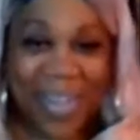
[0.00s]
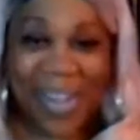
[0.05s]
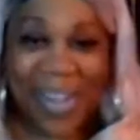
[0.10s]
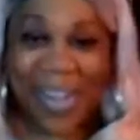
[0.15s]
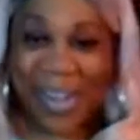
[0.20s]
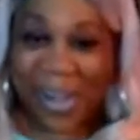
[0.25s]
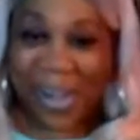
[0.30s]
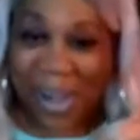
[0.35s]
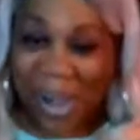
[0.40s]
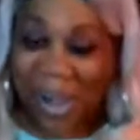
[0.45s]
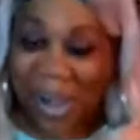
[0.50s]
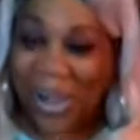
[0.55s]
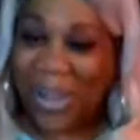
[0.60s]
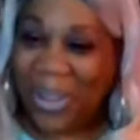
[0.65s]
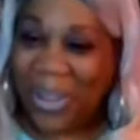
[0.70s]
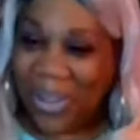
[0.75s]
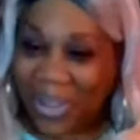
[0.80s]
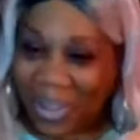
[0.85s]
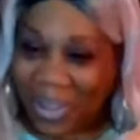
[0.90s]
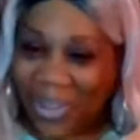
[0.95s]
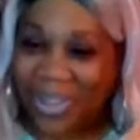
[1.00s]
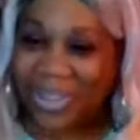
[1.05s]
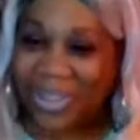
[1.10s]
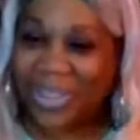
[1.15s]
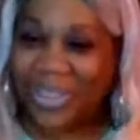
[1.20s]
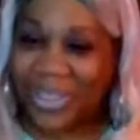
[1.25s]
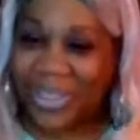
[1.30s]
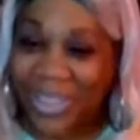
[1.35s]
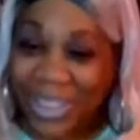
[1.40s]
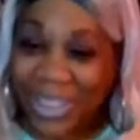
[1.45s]

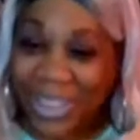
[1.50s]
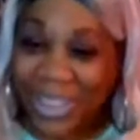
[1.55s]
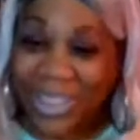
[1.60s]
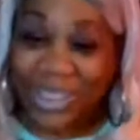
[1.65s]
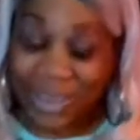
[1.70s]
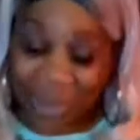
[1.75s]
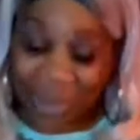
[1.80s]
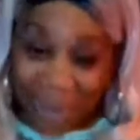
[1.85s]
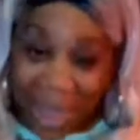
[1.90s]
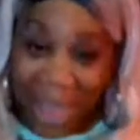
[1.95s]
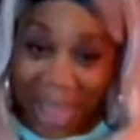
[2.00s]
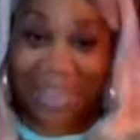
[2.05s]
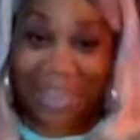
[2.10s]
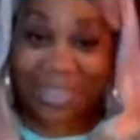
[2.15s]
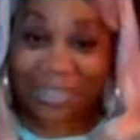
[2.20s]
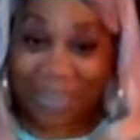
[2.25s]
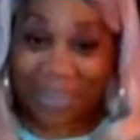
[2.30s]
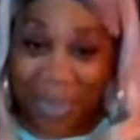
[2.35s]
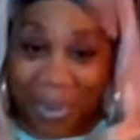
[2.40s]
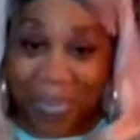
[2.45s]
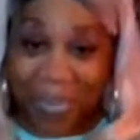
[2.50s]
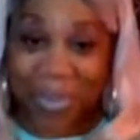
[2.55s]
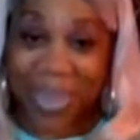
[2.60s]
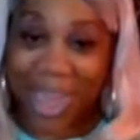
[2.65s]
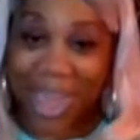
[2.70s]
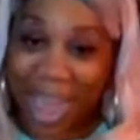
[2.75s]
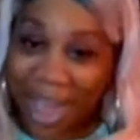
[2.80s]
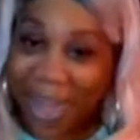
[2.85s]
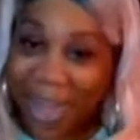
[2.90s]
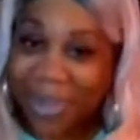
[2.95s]
Oh! You had to fill me
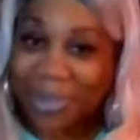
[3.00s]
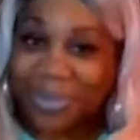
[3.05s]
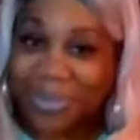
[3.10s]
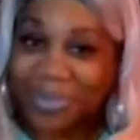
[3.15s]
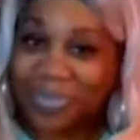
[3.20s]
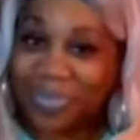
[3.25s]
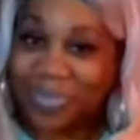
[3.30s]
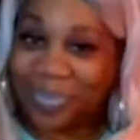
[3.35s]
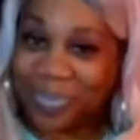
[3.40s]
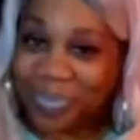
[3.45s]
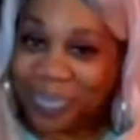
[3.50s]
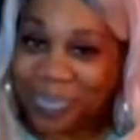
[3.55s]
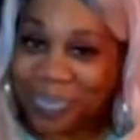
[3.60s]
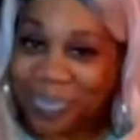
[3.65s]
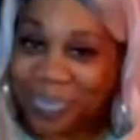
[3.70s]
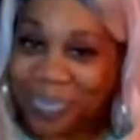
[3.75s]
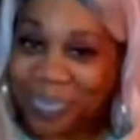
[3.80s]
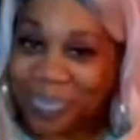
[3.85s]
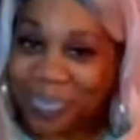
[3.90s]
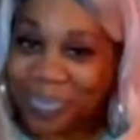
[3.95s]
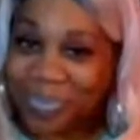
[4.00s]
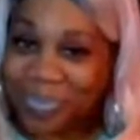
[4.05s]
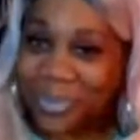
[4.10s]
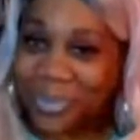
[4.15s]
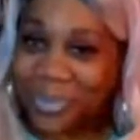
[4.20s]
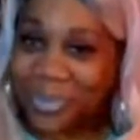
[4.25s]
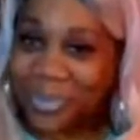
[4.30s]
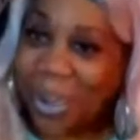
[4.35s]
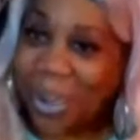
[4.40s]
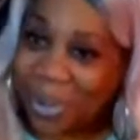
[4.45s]
out.
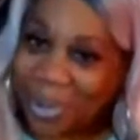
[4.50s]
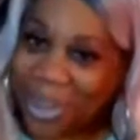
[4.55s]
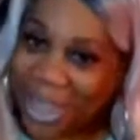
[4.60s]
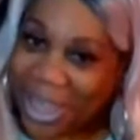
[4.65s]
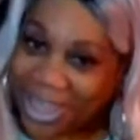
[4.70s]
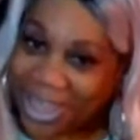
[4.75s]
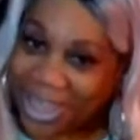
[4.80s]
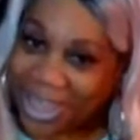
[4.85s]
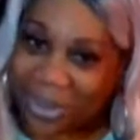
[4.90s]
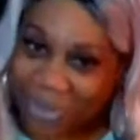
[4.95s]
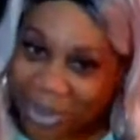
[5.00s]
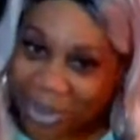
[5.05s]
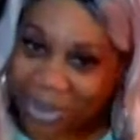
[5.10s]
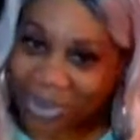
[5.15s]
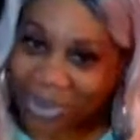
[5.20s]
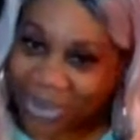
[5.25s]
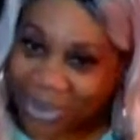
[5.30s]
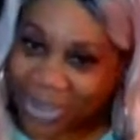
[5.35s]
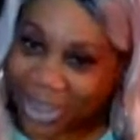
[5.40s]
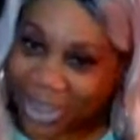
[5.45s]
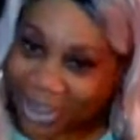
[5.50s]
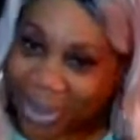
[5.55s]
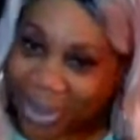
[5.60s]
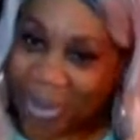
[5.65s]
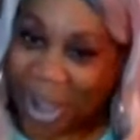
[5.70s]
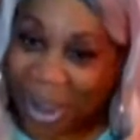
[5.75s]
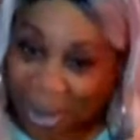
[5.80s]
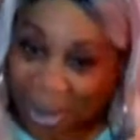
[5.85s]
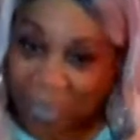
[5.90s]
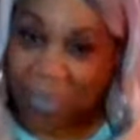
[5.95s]
Okay, so what you said, oh,
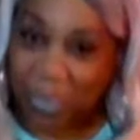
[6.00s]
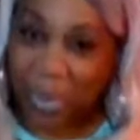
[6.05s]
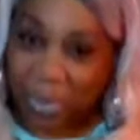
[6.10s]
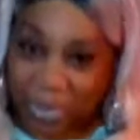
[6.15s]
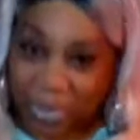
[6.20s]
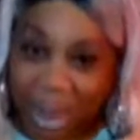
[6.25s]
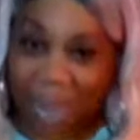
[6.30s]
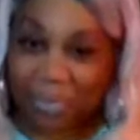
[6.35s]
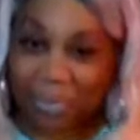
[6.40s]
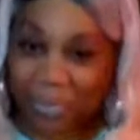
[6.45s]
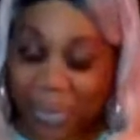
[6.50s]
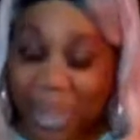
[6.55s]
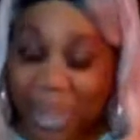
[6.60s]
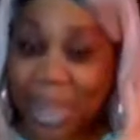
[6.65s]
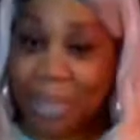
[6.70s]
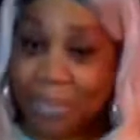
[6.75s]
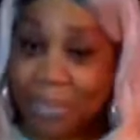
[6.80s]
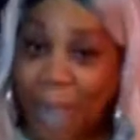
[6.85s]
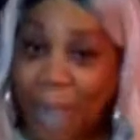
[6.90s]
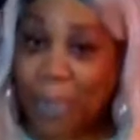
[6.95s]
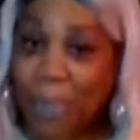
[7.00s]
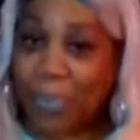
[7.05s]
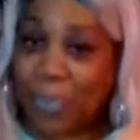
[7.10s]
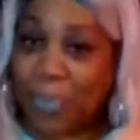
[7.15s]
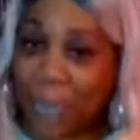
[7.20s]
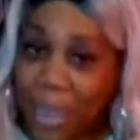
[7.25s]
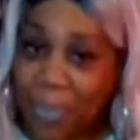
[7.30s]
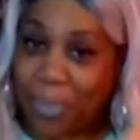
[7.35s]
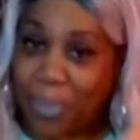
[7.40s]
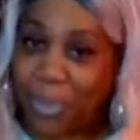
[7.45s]
I could put my
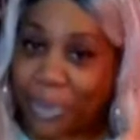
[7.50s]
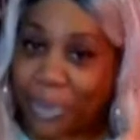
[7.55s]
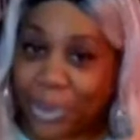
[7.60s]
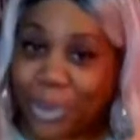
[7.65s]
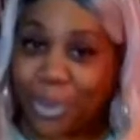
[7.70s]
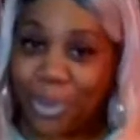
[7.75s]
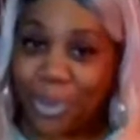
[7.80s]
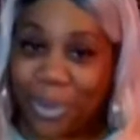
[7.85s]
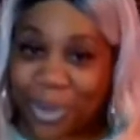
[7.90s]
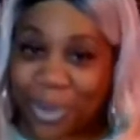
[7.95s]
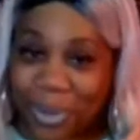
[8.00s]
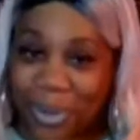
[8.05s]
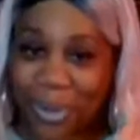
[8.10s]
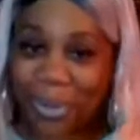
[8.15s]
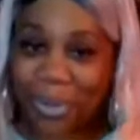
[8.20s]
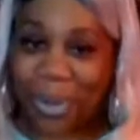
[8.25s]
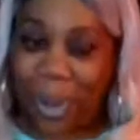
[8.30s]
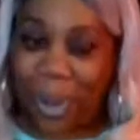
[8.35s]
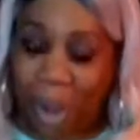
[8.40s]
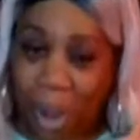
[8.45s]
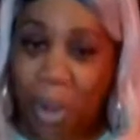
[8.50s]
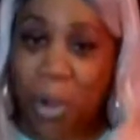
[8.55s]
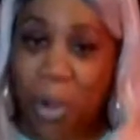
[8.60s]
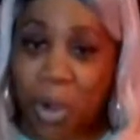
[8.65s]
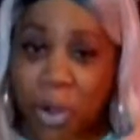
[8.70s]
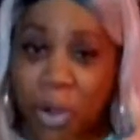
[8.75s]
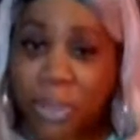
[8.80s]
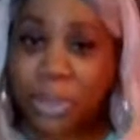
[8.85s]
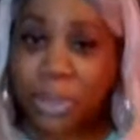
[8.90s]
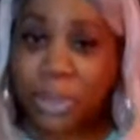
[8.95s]
big boy shoes on with her.
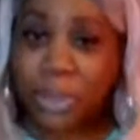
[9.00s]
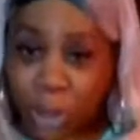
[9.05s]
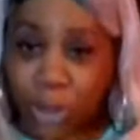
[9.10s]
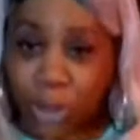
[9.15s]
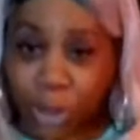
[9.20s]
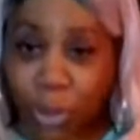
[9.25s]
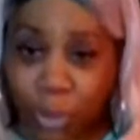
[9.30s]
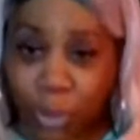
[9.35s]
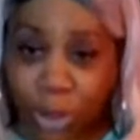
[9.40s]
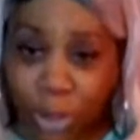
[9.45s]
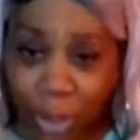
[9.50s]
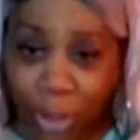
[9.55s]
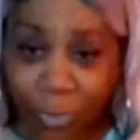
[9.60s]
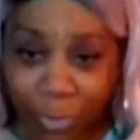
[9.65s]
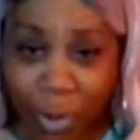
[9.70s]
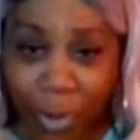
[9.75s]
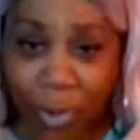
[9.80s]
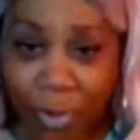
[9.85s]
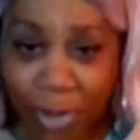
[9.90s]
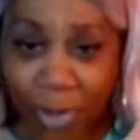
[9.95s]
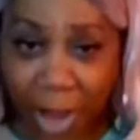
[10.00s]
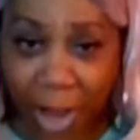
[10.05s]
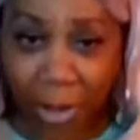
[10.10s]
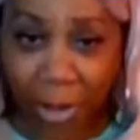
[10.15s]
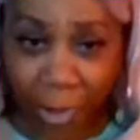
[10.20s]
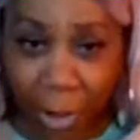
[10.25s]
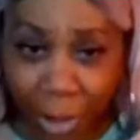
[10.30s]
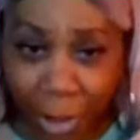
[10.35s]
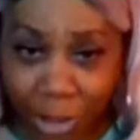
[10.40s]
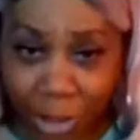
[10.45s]
Get yourself over there and
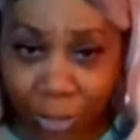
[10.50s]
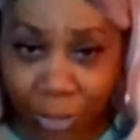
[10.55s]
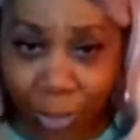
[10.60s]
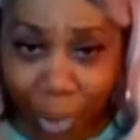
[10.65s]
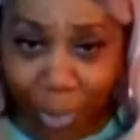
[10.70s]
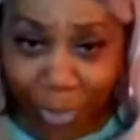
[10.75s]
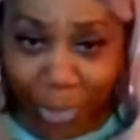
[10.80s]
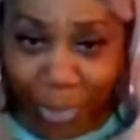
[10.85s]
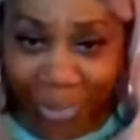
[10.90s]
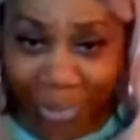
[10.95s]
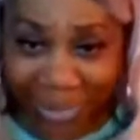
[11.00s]
hush, woman.